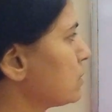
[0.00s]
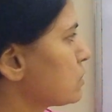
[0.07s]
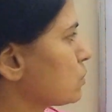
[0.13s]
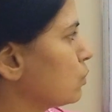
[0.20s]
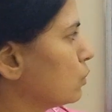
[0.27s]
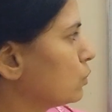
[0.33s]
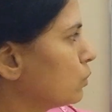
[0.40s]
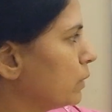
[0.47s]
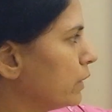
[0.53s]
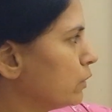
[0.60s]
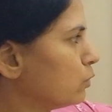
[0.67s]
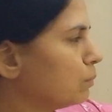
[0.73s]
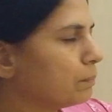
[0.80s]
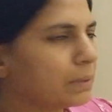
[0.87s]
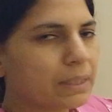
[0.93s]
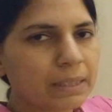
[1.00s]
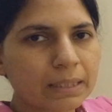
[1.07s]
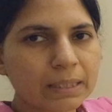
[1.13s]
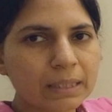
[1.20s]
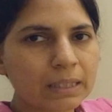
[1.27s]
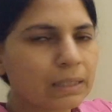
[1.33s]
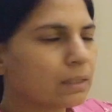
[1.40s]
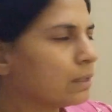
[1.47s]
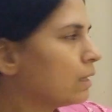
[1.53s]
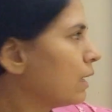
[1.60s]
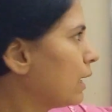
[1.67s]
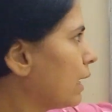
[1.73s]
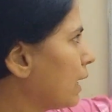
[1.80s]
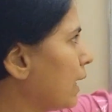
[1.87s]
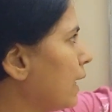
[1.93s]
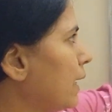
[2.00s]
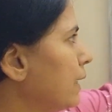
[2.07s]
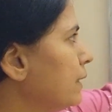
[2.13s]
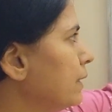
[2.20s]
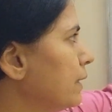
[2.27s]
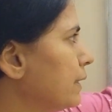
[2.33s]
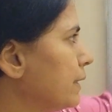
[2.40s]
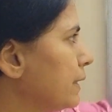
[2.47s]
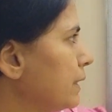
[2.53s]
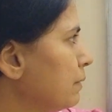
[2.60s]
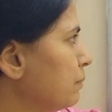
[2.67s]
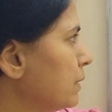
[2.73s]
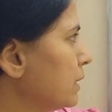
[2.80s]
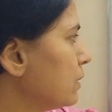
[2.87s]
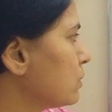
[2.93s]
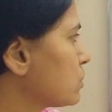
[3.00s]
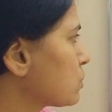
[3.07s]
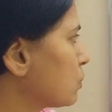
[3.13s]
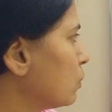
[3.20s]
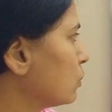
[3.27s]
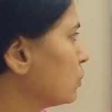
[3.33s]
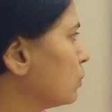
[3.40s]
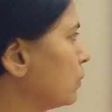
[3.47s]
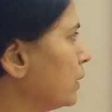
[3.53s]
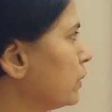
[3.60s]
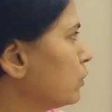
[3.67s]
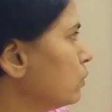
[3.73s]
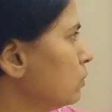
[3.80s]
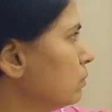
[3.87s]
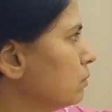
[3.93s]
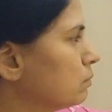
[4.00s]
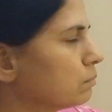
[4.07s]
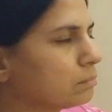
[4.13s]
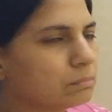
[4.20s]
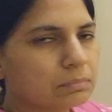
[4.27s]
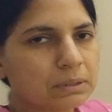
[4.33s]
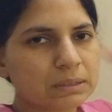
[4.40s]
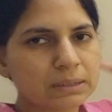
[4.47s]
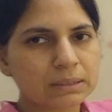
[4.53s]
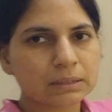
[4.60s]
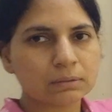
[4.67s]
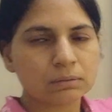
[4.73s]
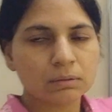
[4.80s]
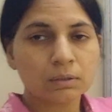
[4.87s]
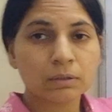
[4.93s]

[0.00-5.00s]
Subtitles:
is congruent to BE and DB is congruent to BC.